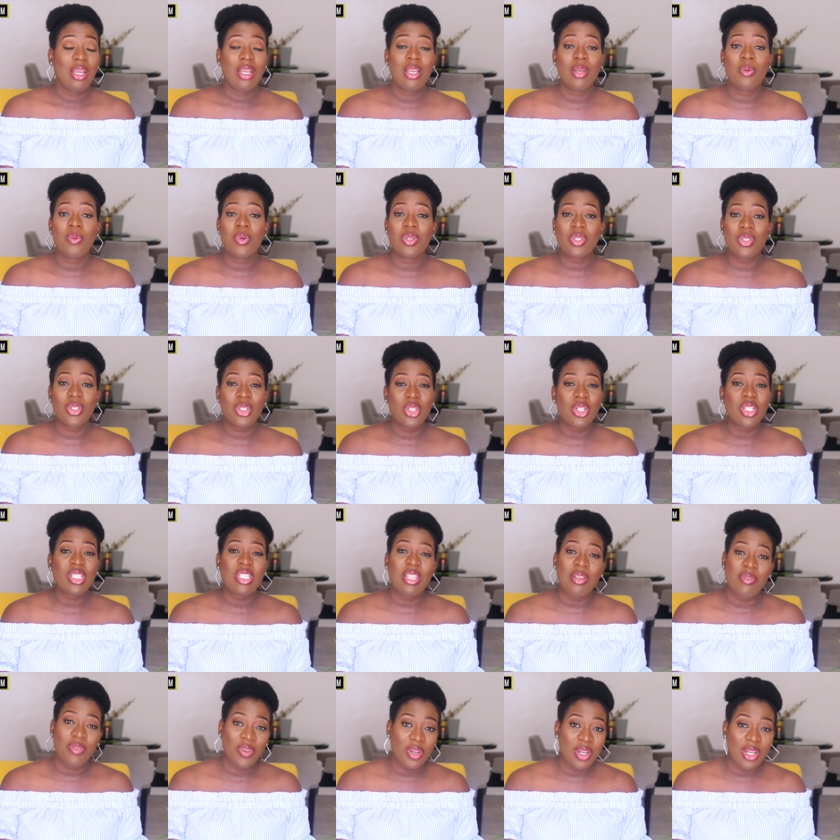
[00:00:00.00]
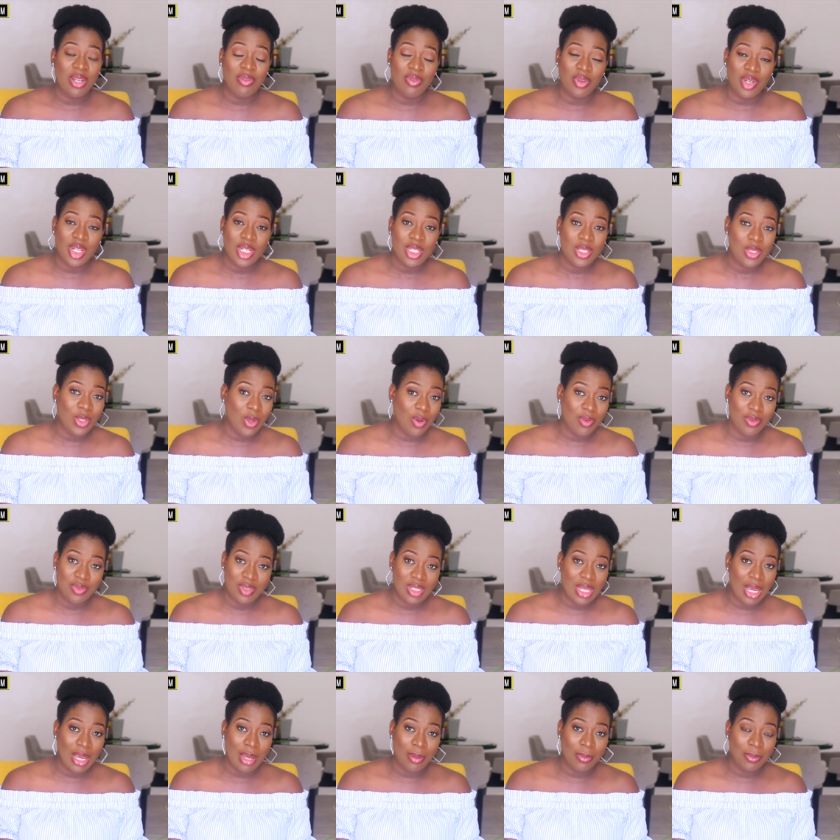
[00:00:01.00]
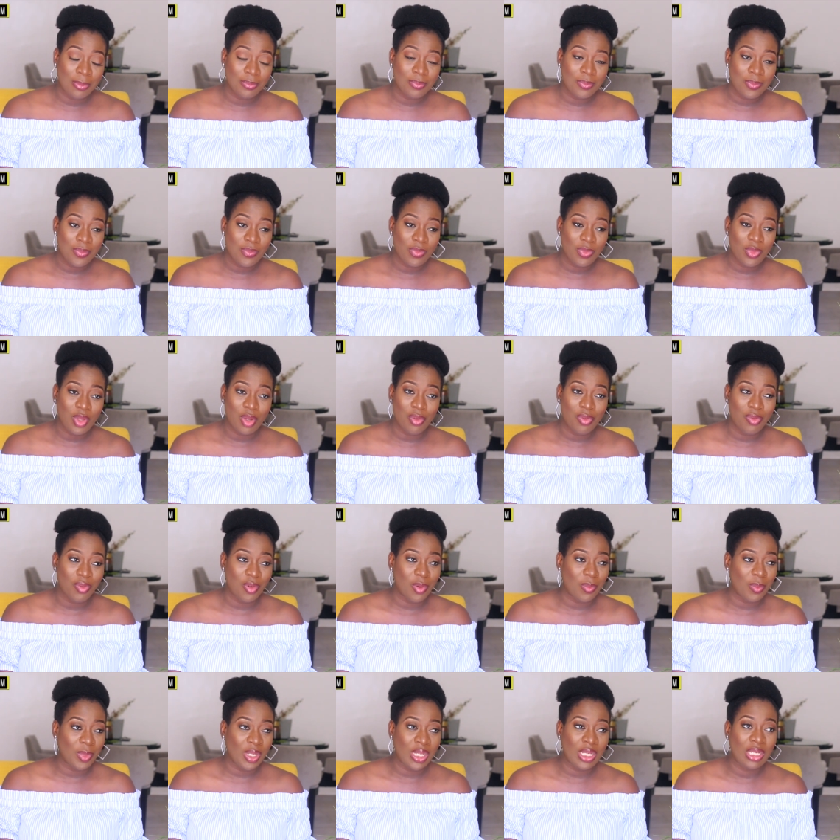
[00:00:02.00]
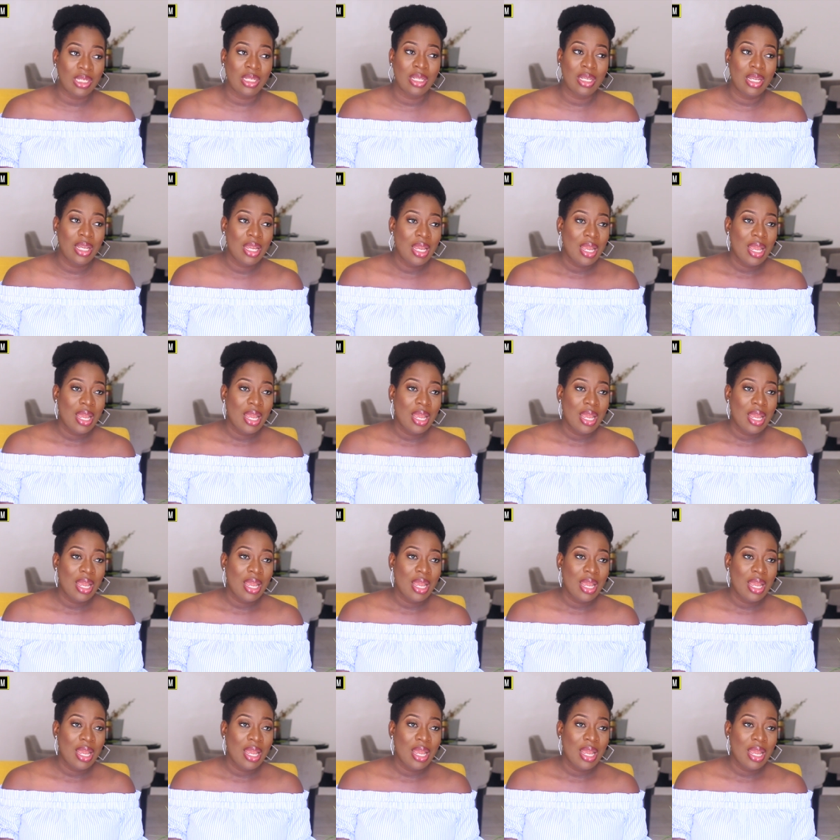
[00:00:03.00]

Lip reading: It was just a very, very tough time for me.